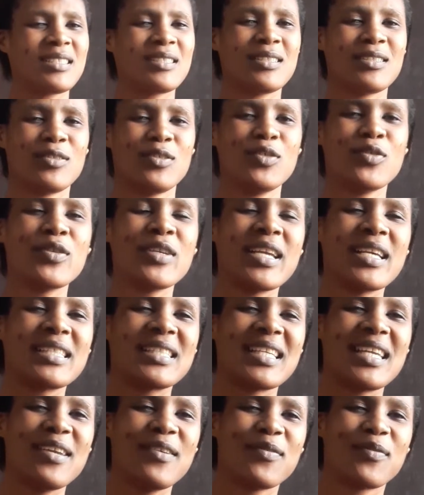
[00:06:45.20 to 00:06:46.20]
New
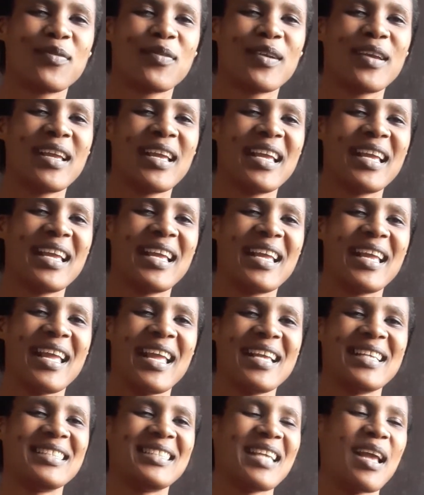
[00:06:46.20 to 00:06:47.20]
Year's Eve.
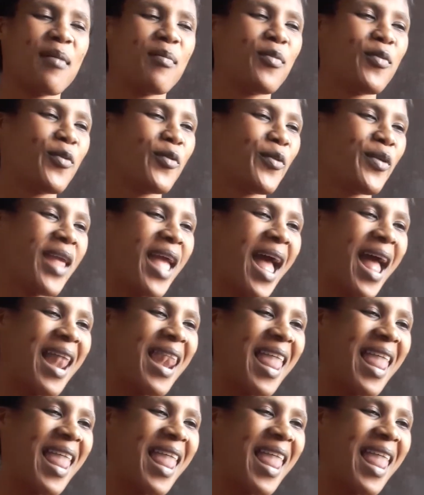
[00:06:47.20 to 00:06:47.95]
Eziabuya,